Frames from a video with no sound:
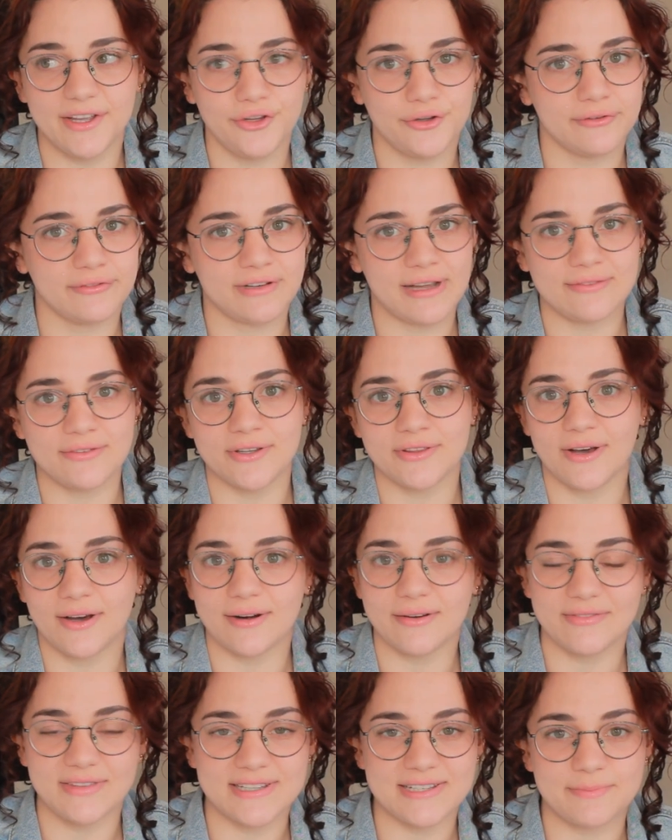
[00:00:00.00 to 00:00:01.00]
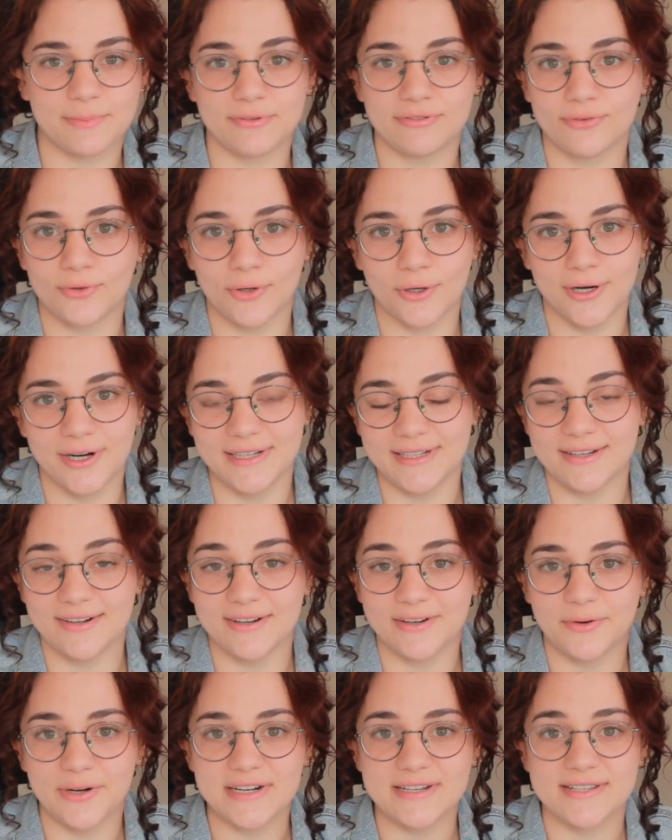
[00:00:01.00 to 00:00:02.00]
you've never thought of this before, you don't
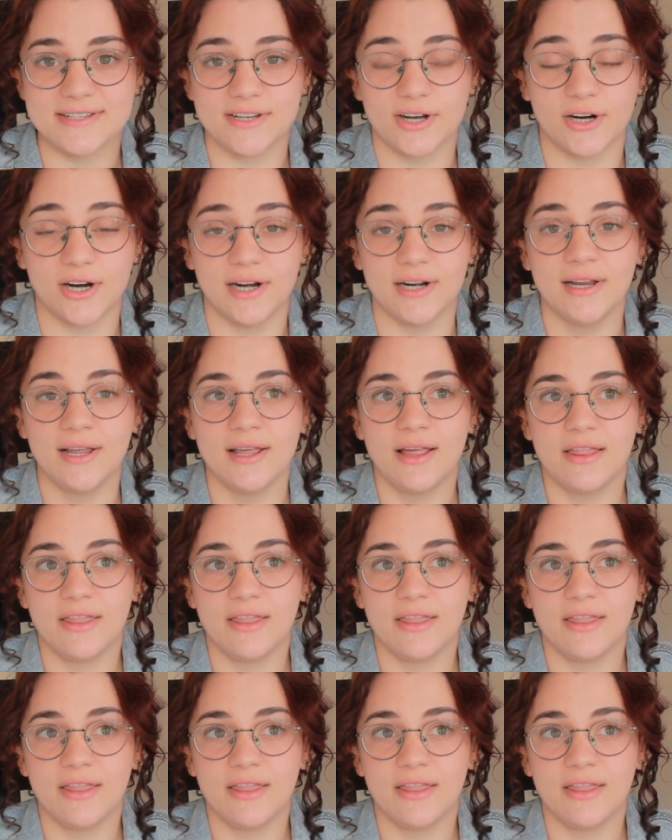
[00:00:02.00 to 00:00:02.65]
know where to start,